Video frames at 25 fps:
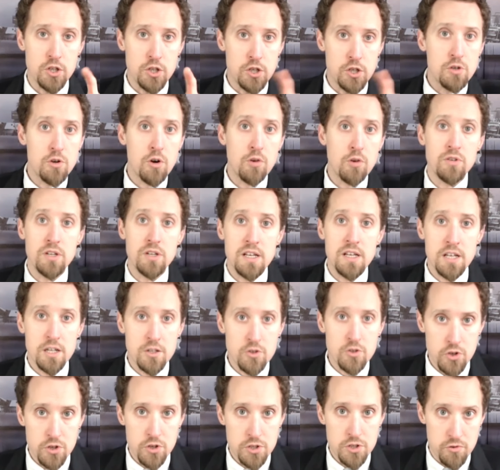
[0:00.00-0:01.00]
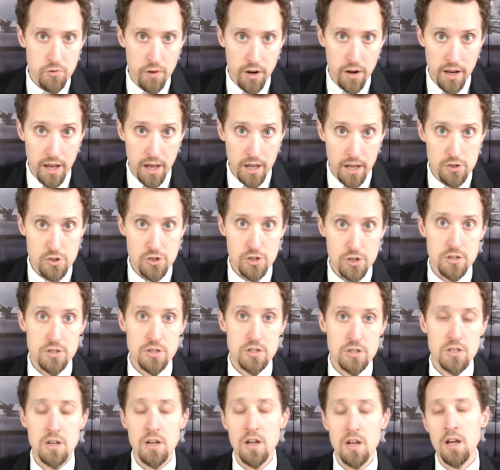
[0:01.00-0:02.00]
You don't need interest rate
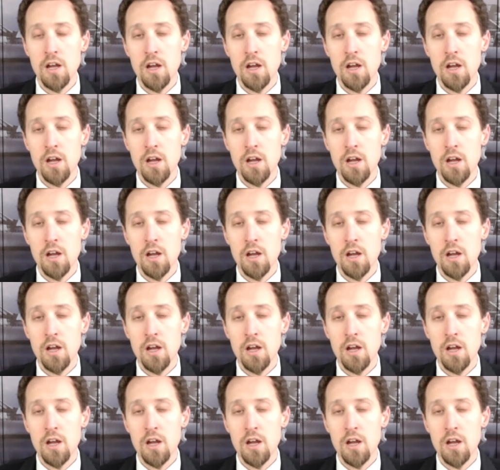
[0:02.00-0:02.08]
hedges.